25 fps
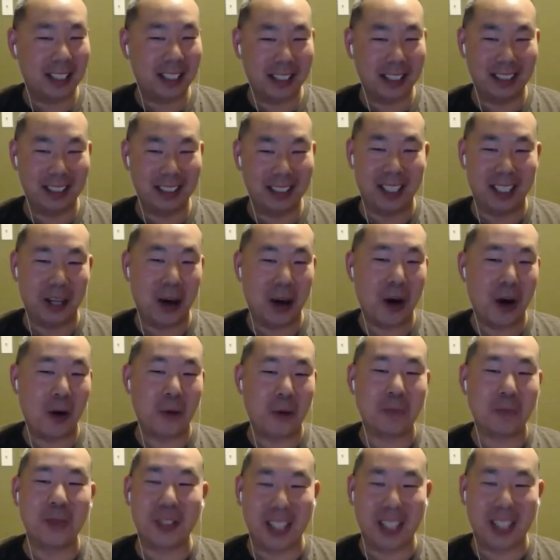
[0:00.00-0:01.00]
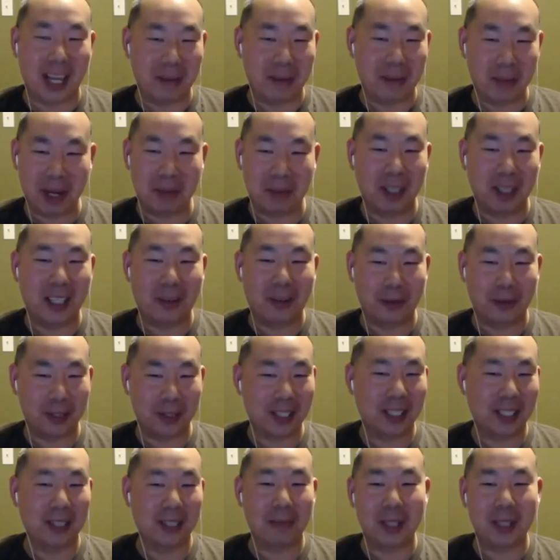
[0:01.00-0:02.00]
in hopes that maybe there was
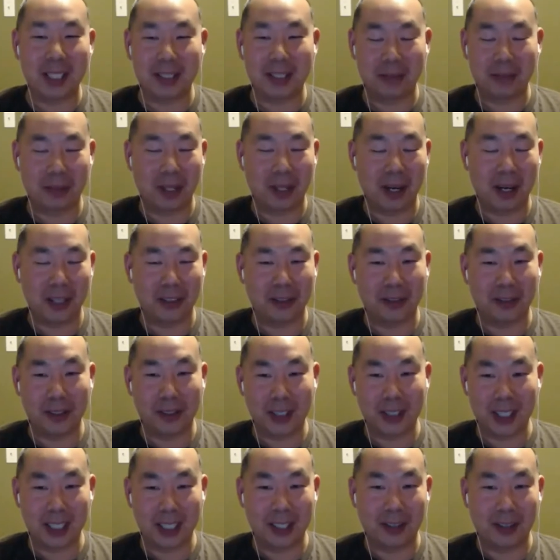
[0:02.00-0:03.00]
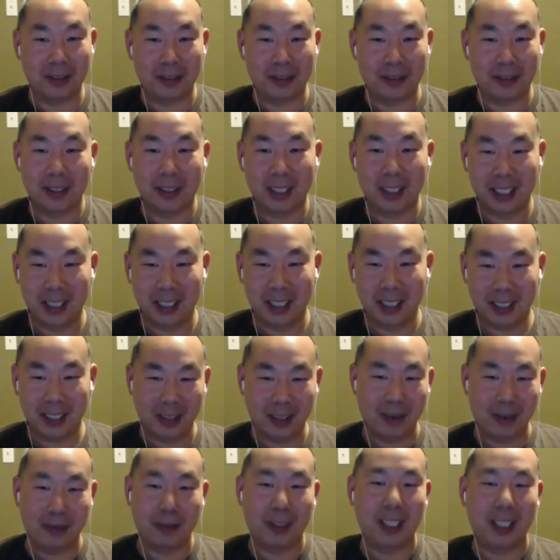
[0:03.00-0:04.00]
going to be some controversy
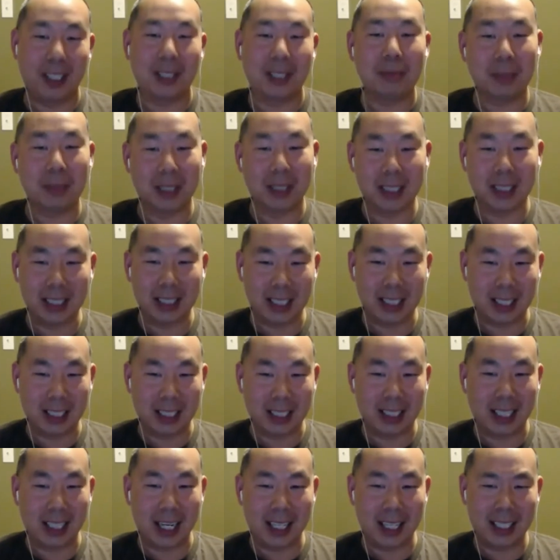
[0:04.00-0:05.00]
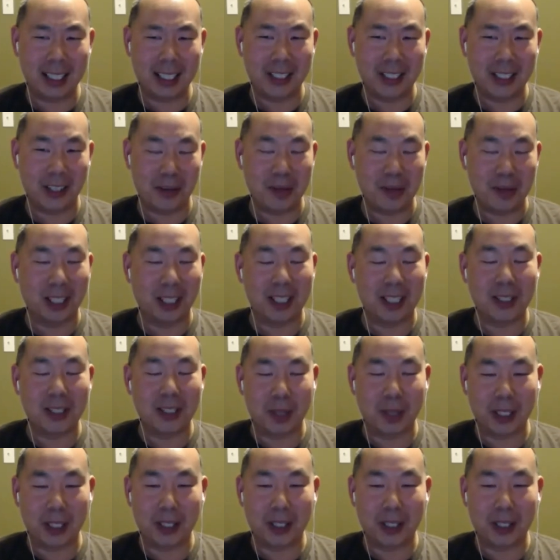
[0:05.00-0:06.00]
over it. But I think Jeremy Lin's
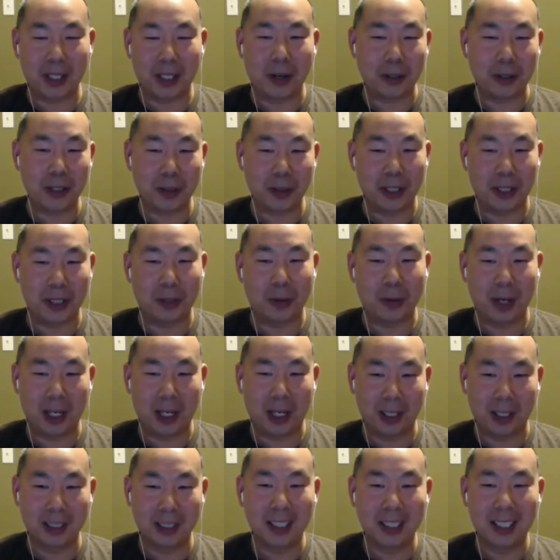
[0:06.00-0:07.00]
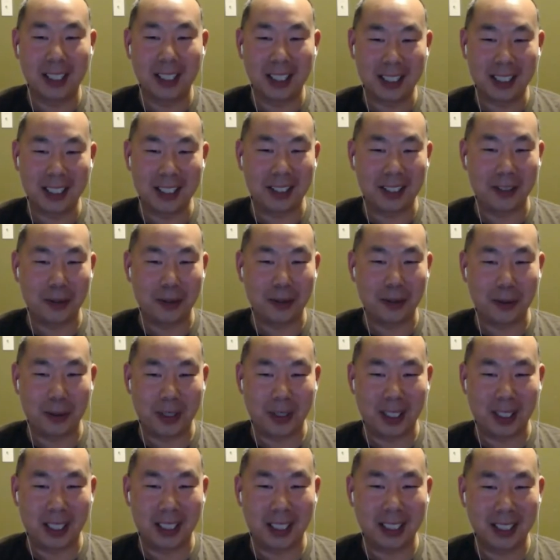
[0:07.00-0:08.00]
been coached pretty well
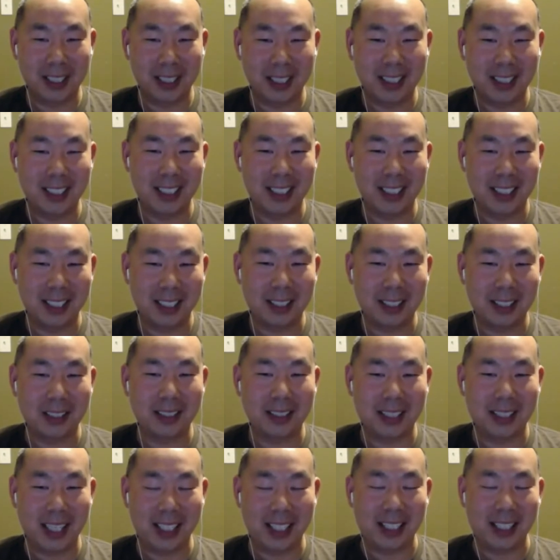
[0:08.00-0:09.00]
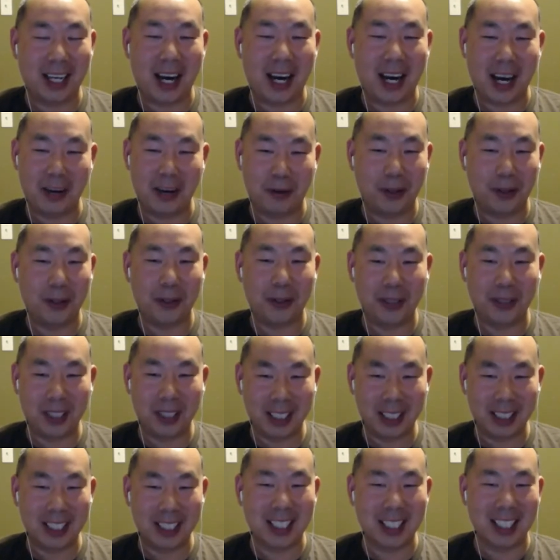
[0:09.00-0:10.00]
to take the high road
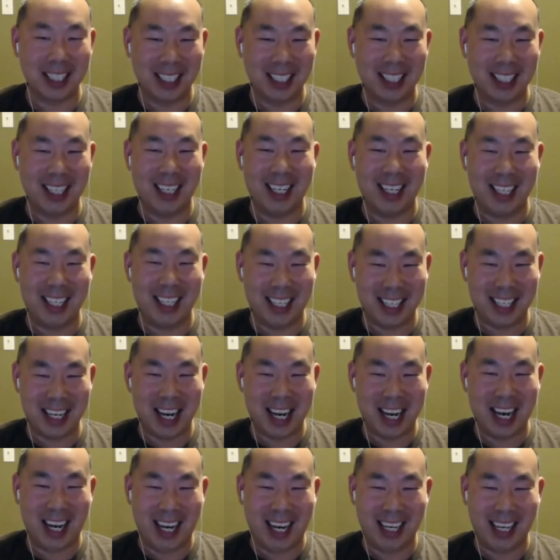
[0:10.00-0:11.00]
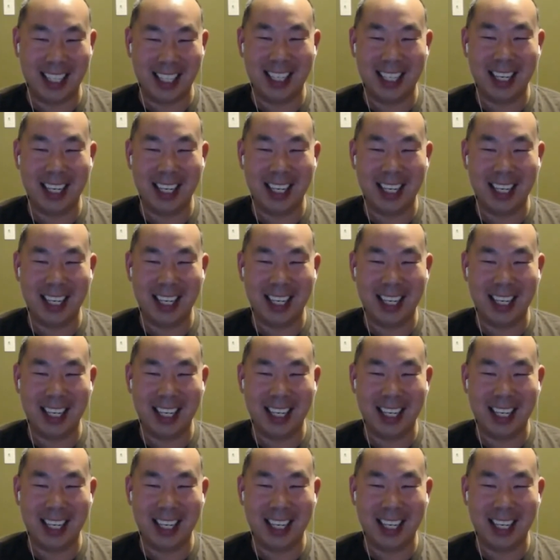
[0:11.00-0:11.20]
and not